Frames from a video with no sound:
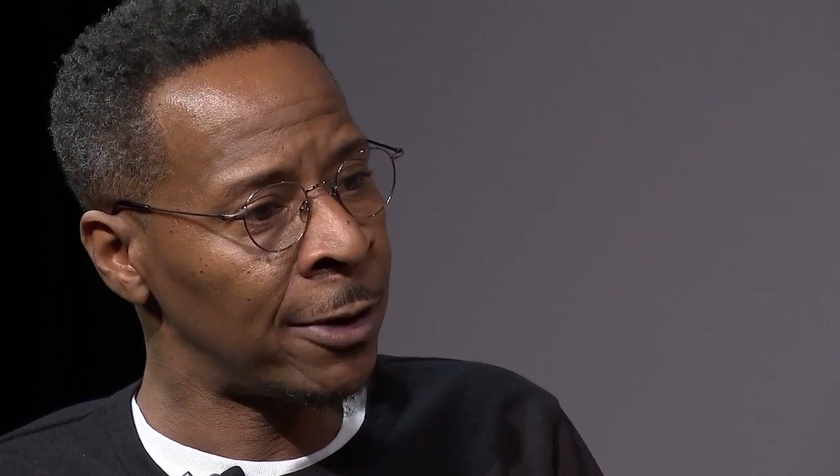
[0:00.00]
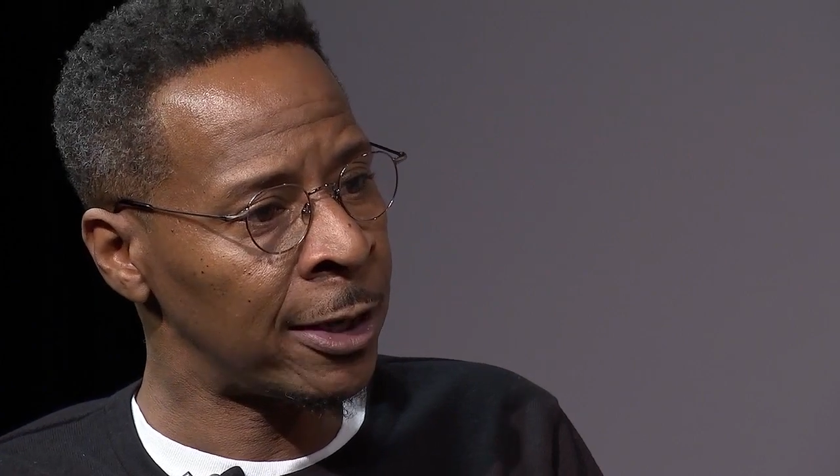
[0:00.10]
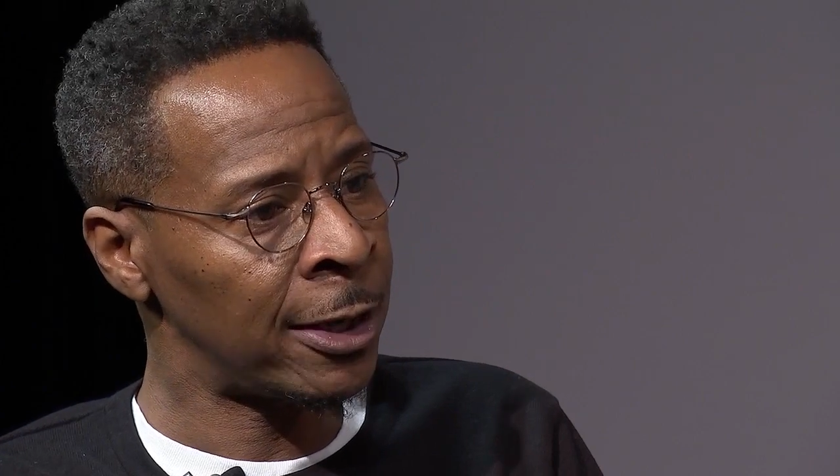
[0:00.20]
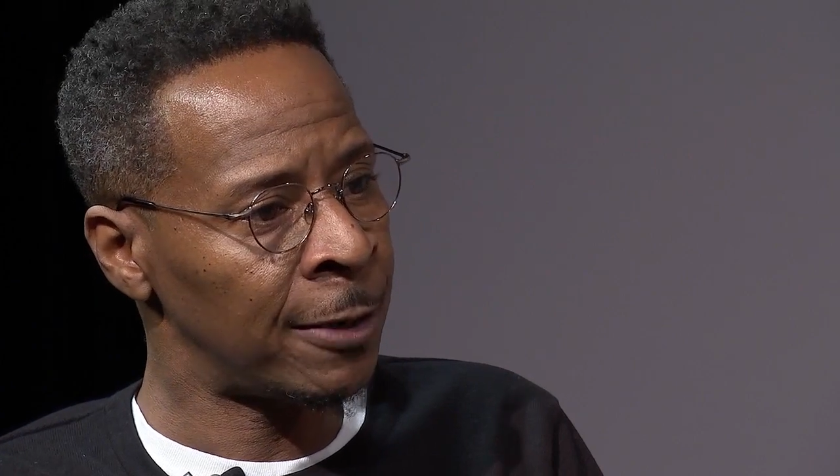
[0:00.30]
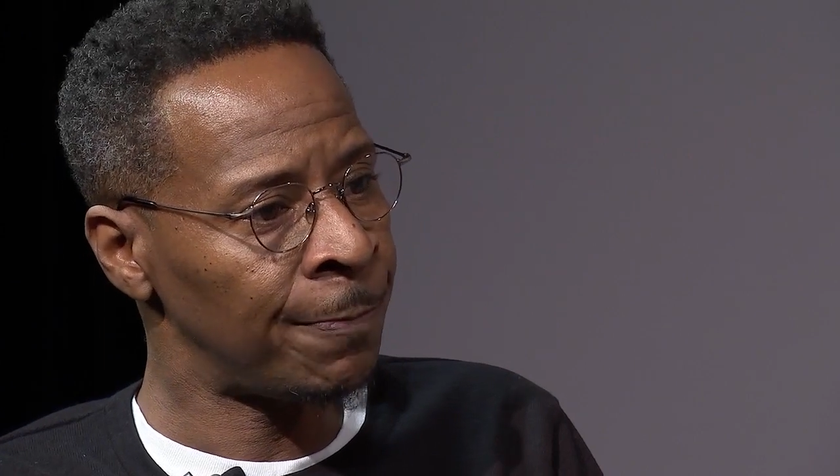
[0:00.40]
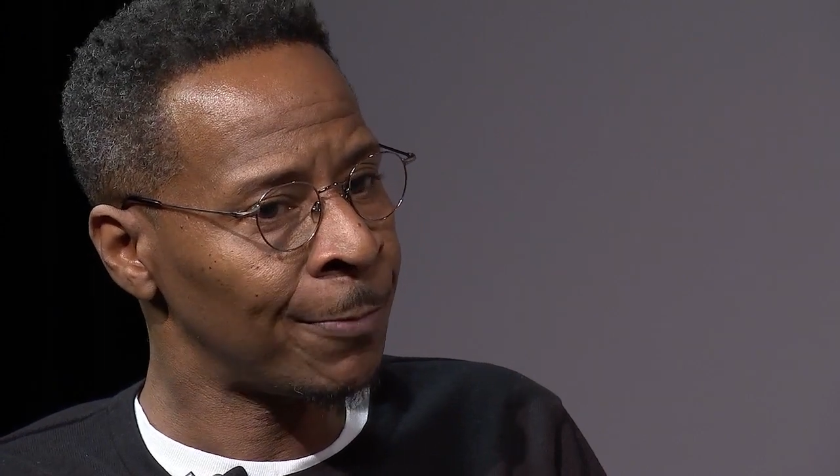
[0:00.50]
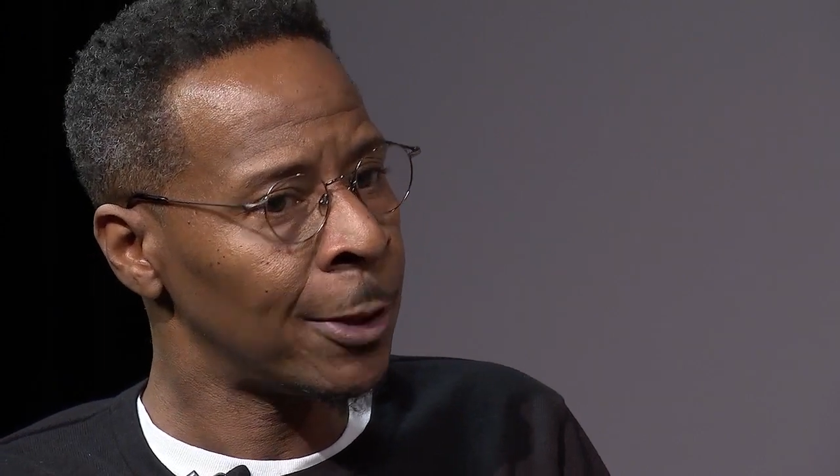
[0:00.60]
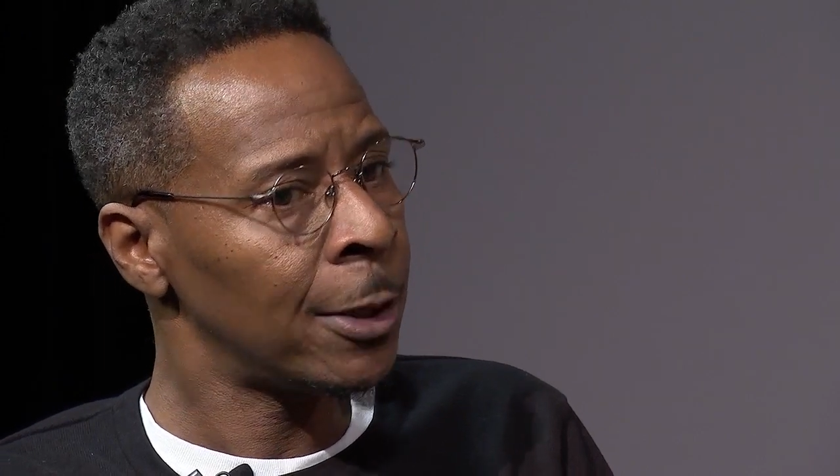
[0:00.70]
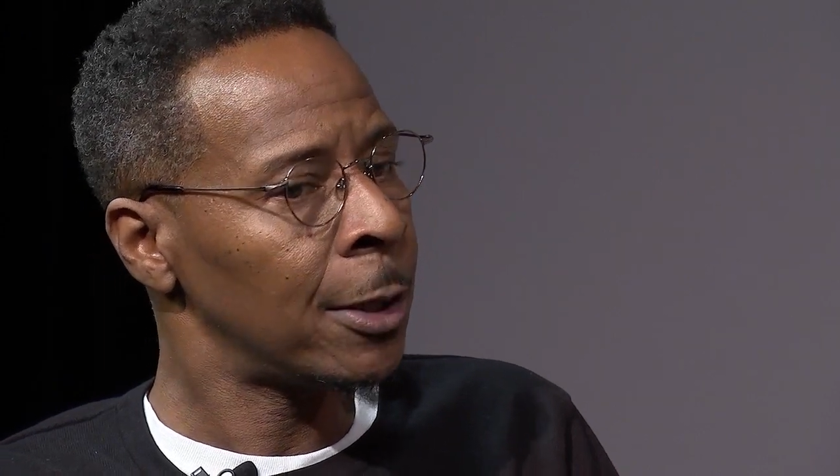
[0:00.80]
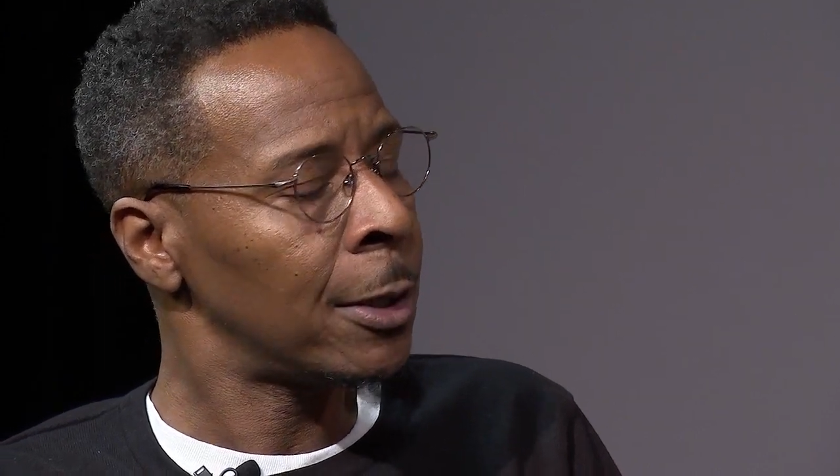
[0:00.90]
is in,
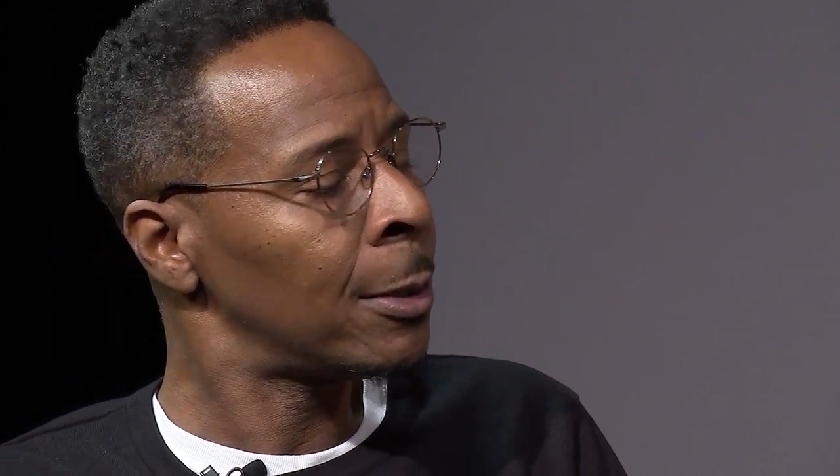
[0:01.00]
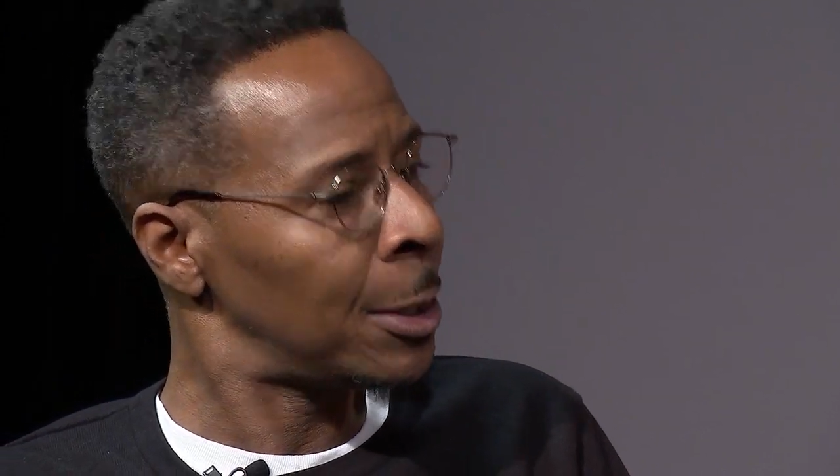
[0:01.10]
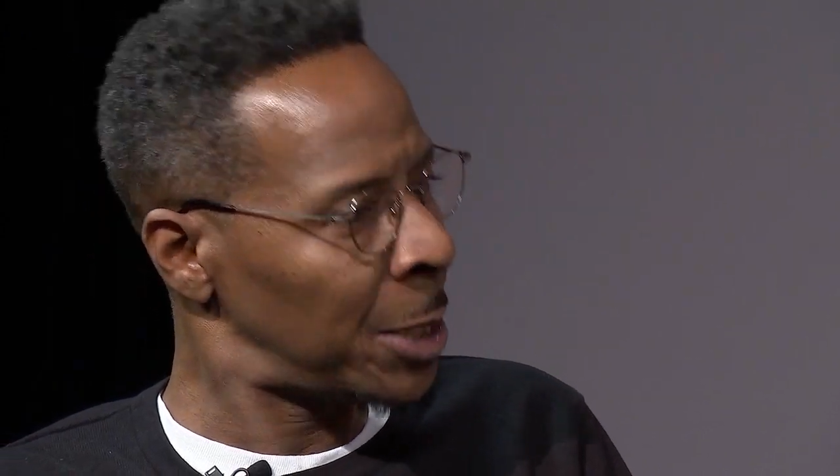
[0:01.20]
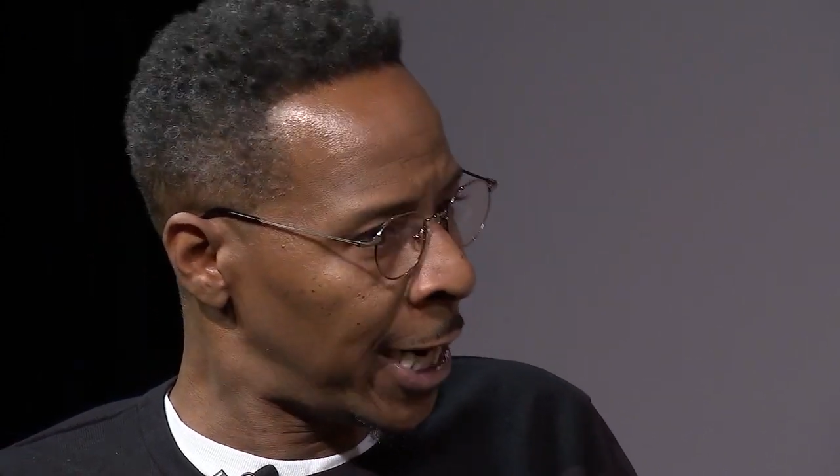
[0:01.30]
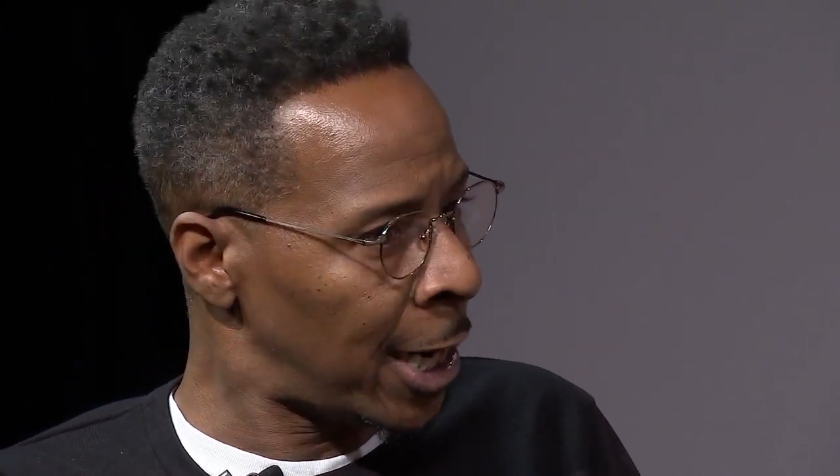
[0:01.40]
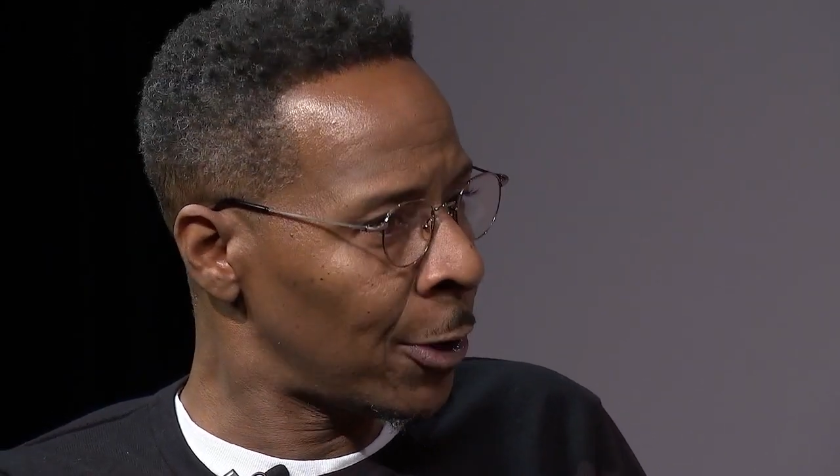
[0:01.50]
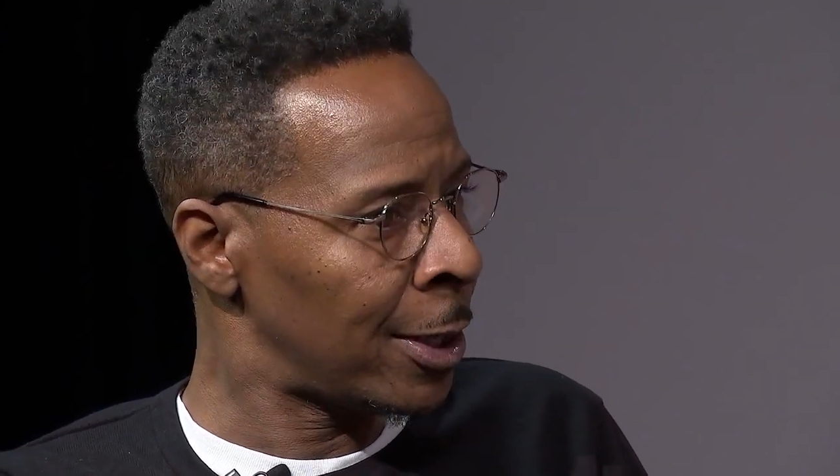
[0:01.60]
the terror